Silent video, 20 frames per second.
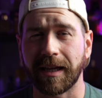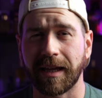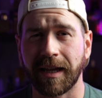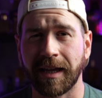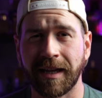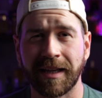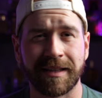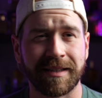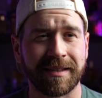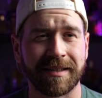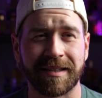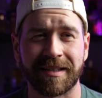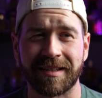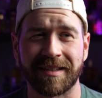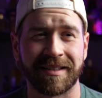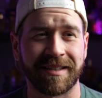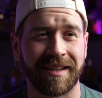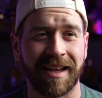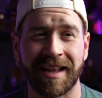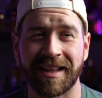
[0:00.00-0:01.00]

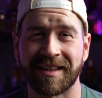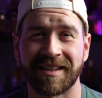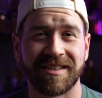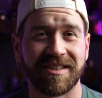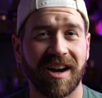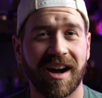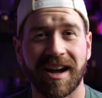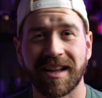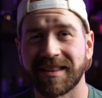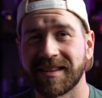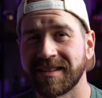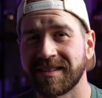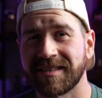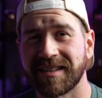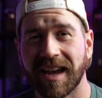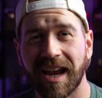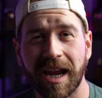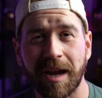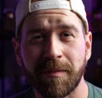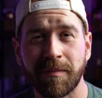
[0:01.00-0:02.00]
It's not the
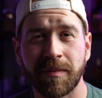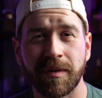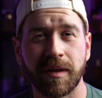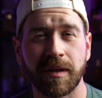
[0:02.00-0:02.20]
same.